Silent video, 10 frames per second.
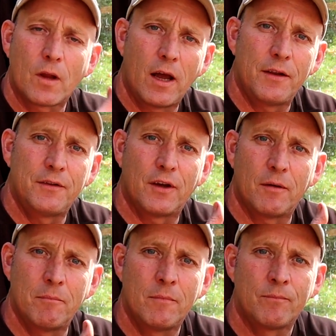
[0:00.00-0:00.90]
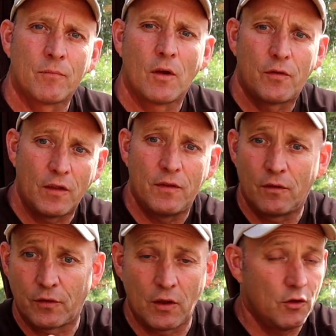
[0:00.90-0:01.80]
and than
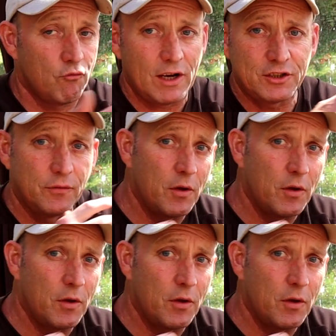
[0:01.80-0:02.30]
the rest of